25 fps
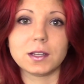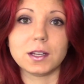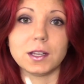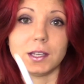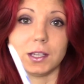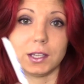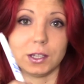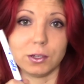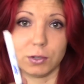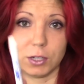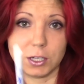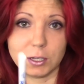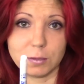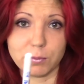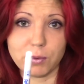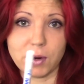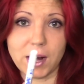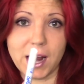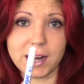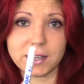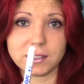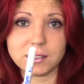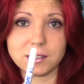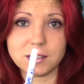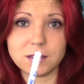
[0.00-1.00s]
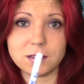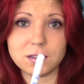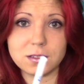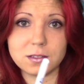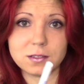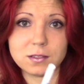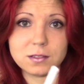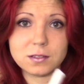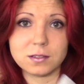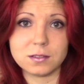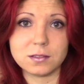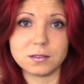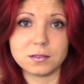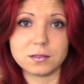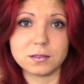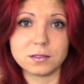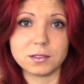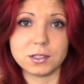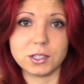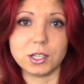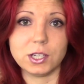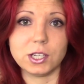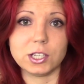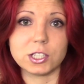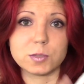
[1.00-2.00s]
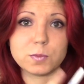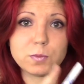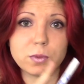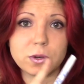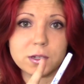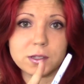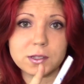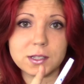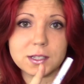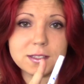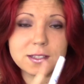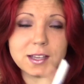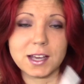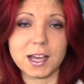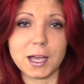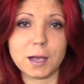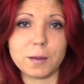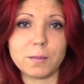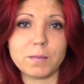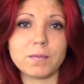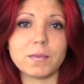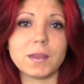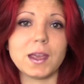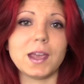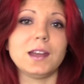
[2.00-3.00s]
You need practice. You need to put in the time.